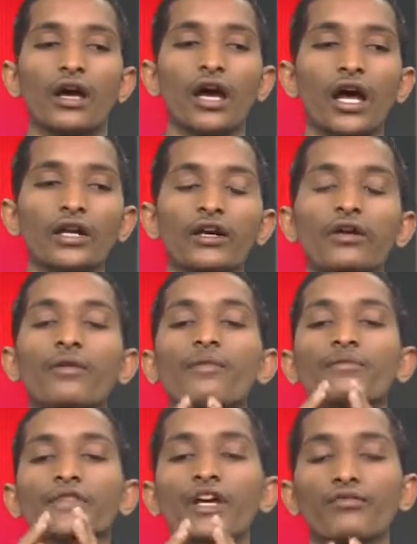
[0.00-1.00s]
and
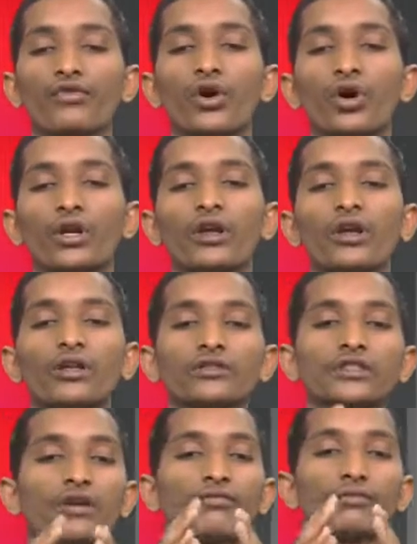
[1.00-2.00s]
therefore
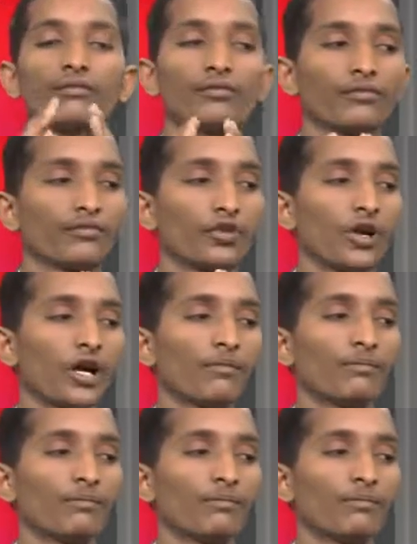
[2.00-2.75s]
the flow